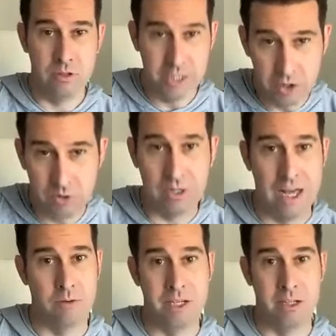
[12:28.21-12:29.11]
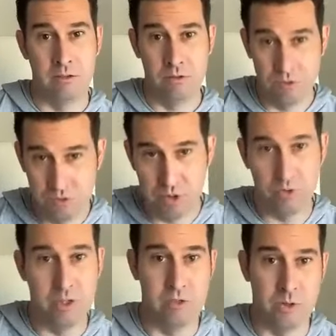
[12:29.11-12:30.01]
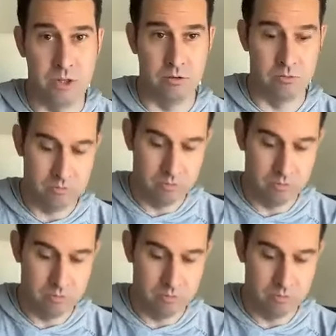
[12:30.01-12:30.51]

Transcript: that you allowed me to do this with you.